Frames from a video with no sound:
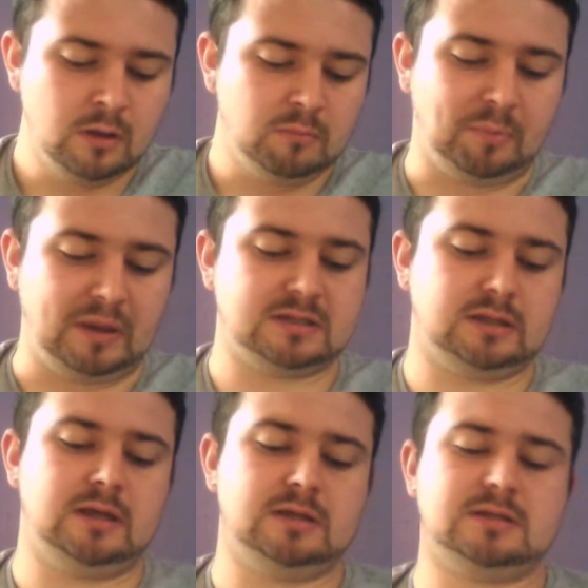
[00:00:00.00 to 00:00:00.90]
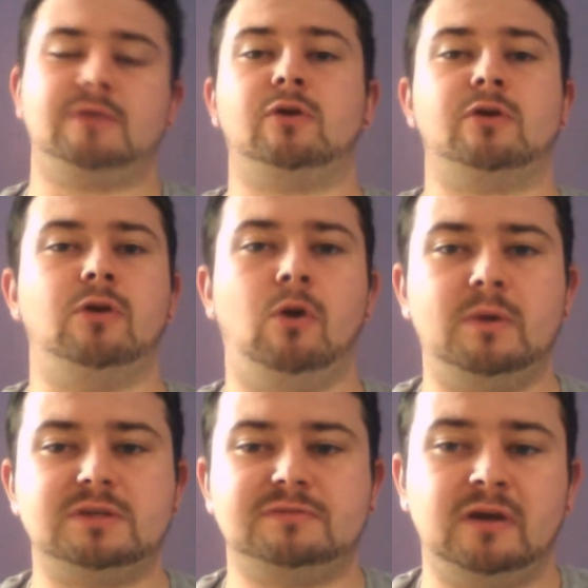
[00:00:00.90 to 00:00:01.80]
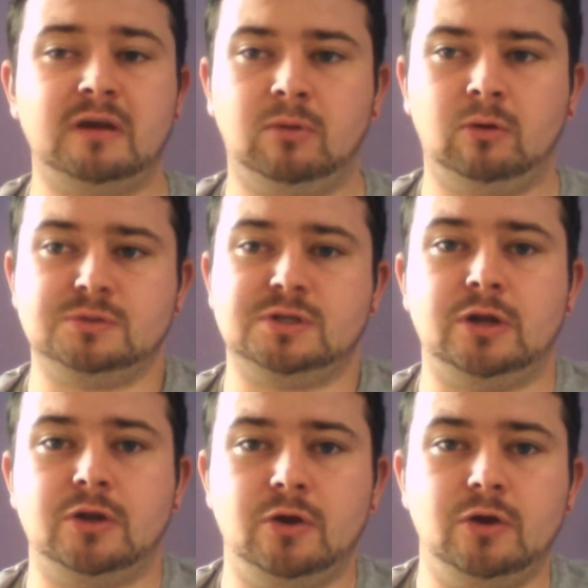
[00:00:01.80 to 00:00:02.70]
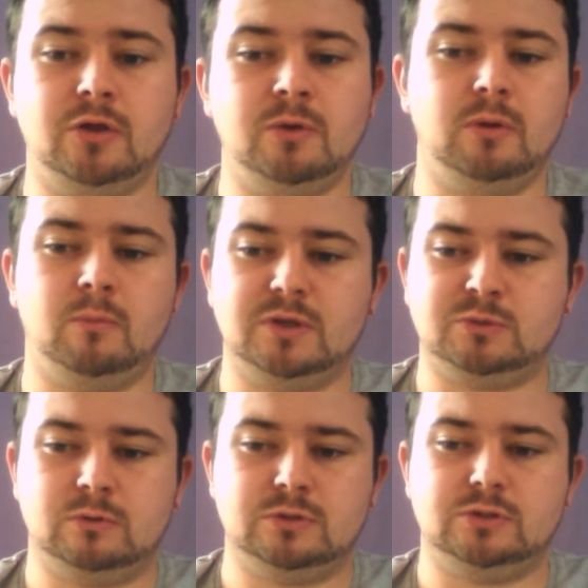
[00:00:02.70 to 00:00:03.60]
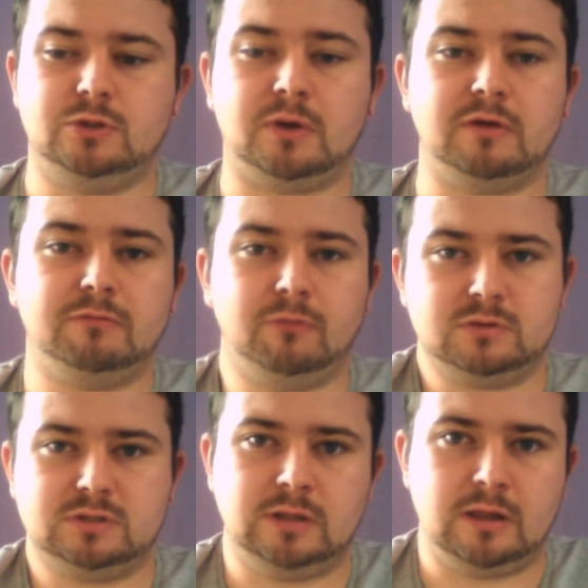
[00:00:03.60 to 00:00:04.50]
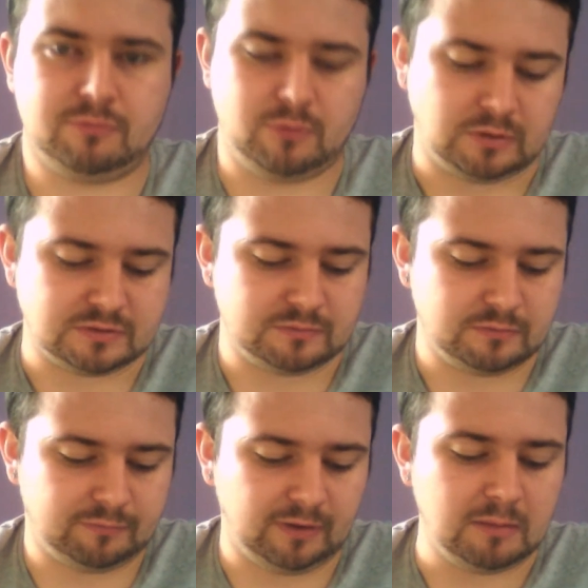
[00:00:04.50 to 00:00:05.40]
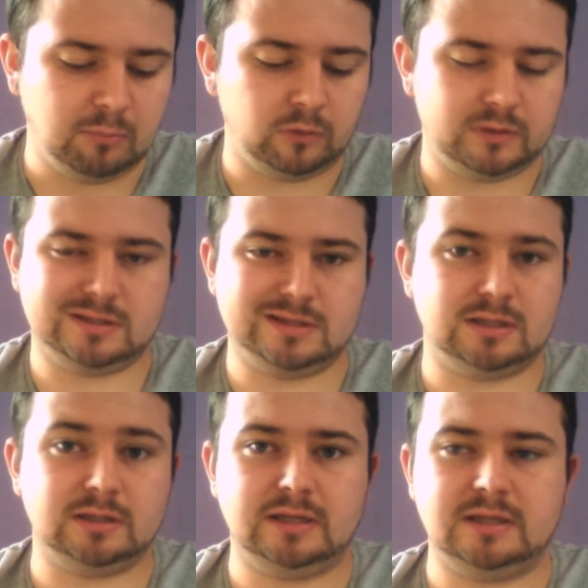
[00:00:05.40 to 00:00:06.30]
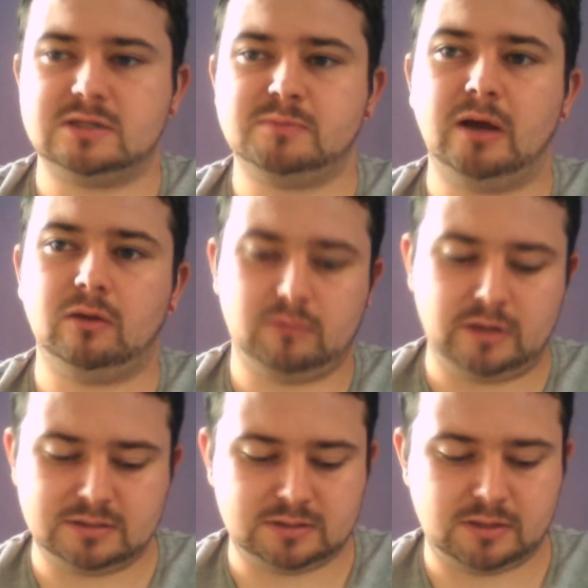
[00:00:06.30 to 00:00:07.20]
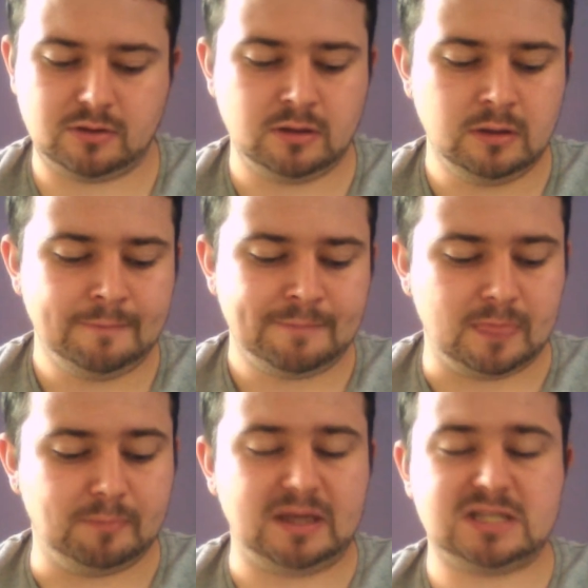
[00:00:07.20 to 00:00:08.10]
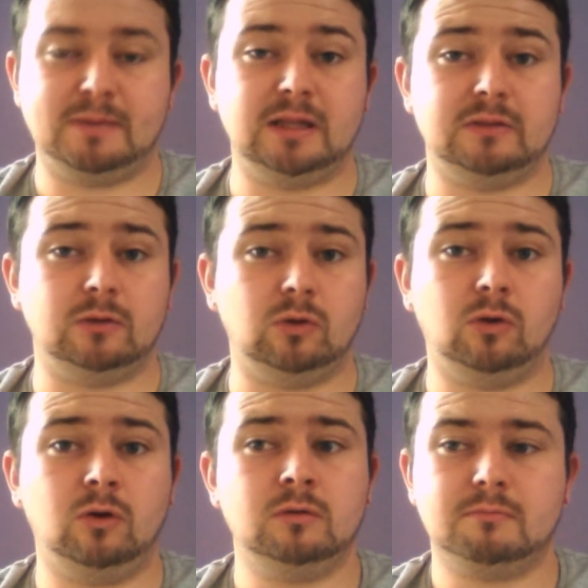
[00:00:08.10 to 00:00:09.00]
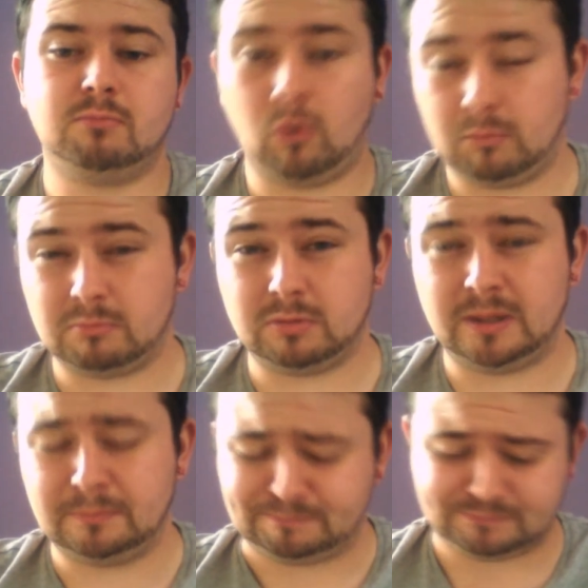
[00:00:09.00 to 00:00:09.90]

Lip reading: But basically, I say you've got to know which fireballs are going to hurt you and which ones you can afford to let through. Because Fireball is the leading spell. It's the best spell in the lore, probably.